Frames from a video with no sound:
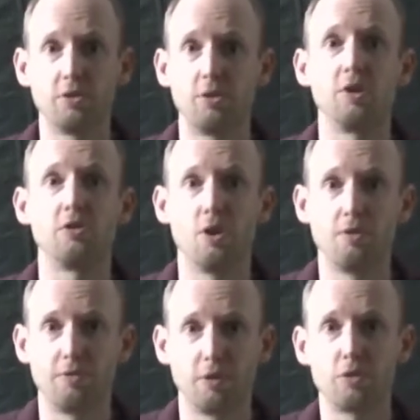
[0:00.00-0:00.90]
so there is no
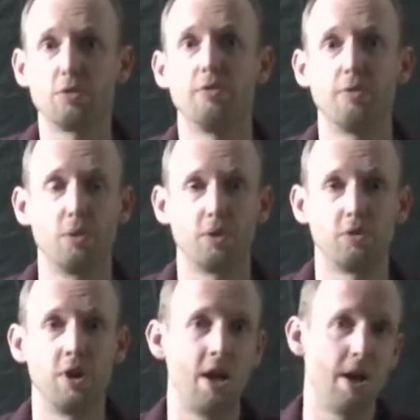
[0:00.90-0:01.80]
vertical
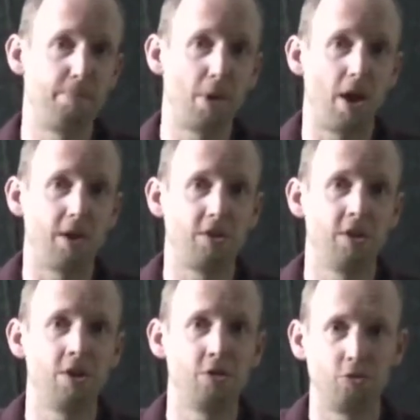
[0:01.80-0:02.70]
force applied
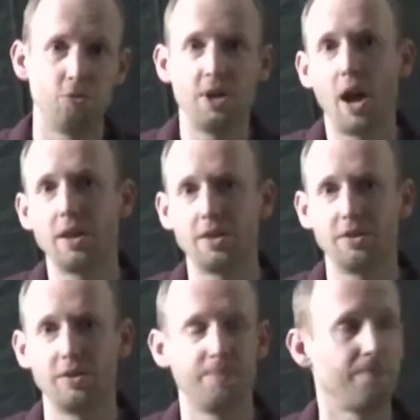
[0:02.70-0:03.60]
to the ions.